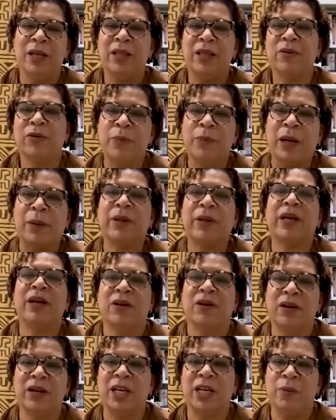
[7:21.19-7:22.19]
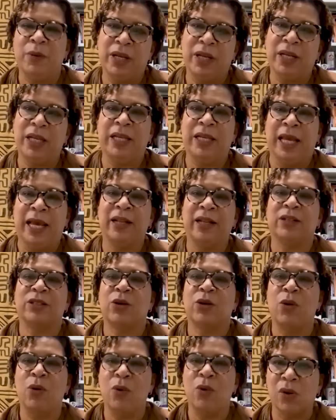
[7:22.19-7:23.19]
The Republican argument at
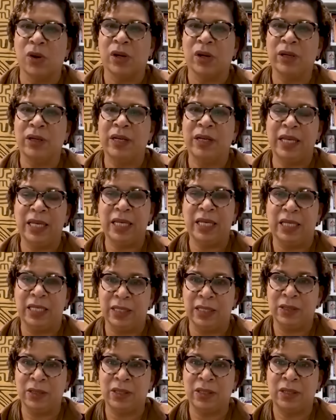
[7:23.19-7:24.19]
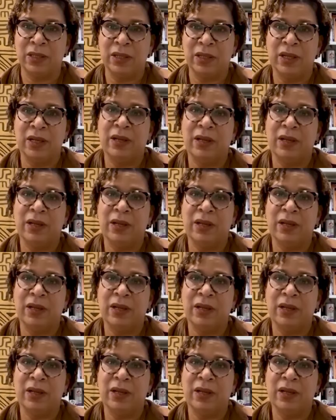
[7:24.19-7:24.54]
its core is